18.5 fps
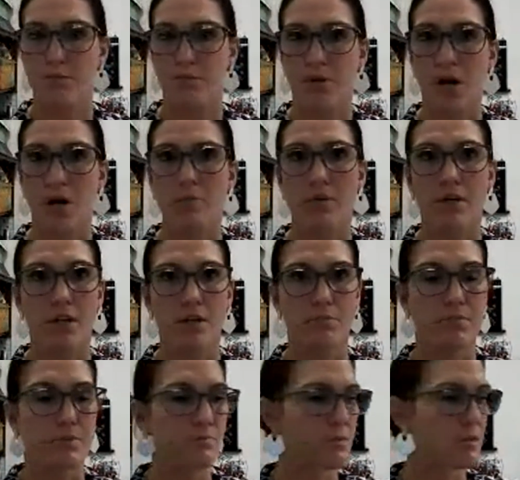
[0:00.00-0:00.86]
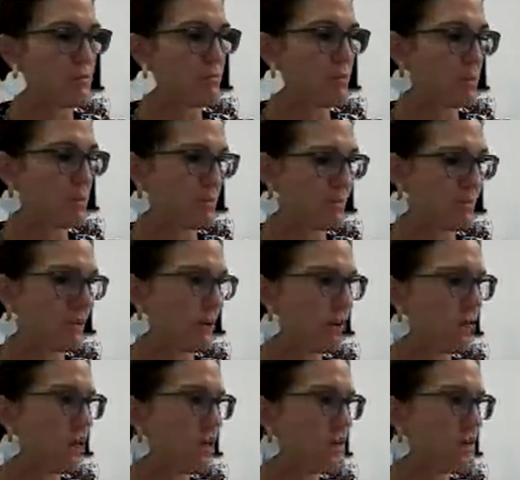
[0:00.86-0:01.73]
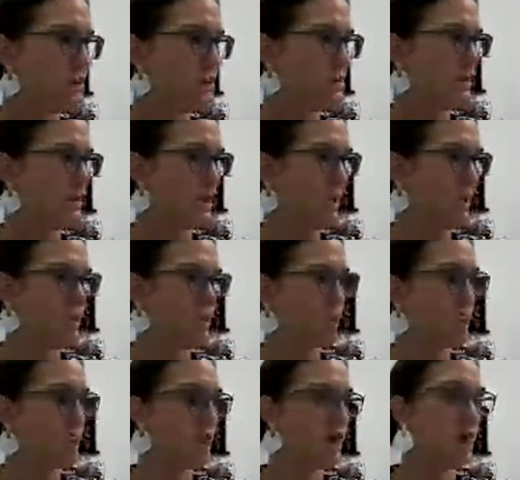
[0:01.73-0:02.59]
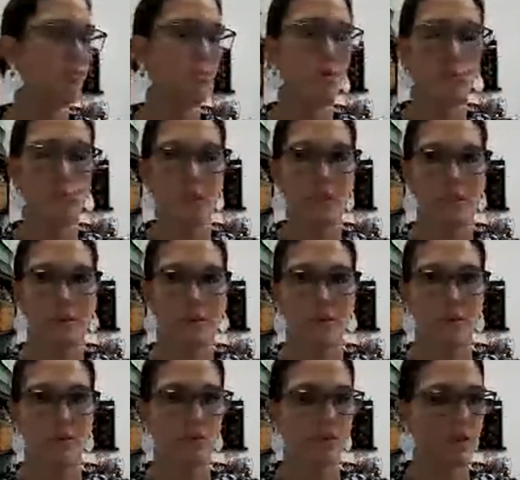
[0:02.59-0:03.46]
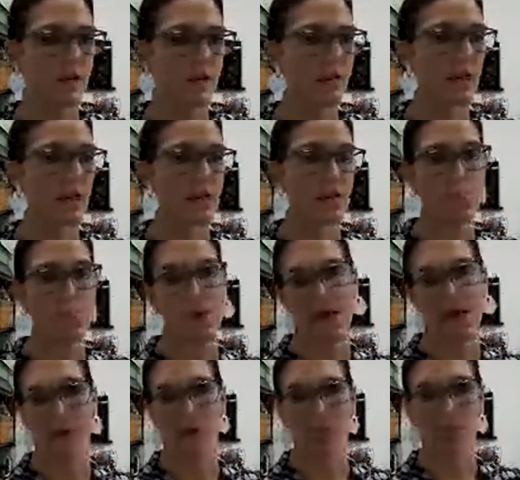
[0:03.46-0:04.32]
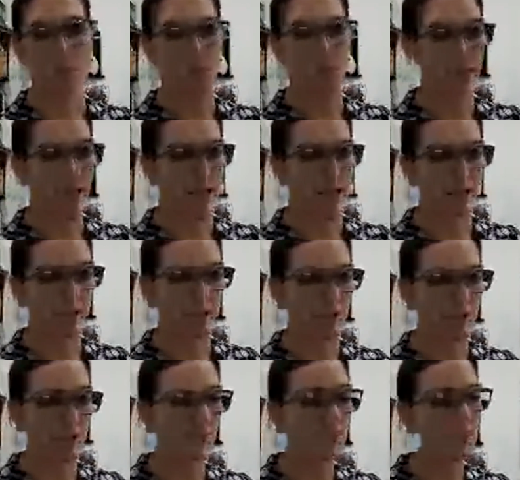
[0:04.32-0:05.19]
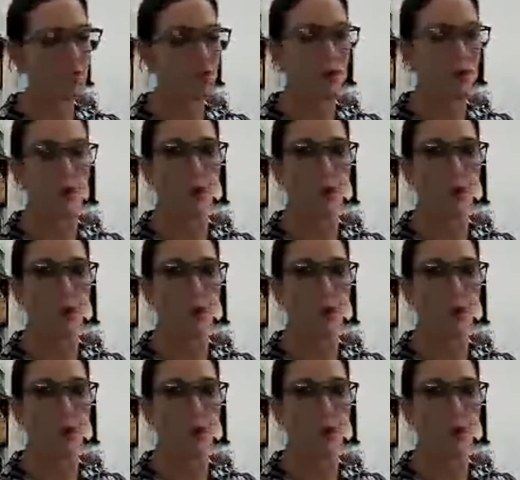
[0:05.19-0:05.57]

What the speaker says: property specific ones, like the front will be the newsletter and the back will be the calendar.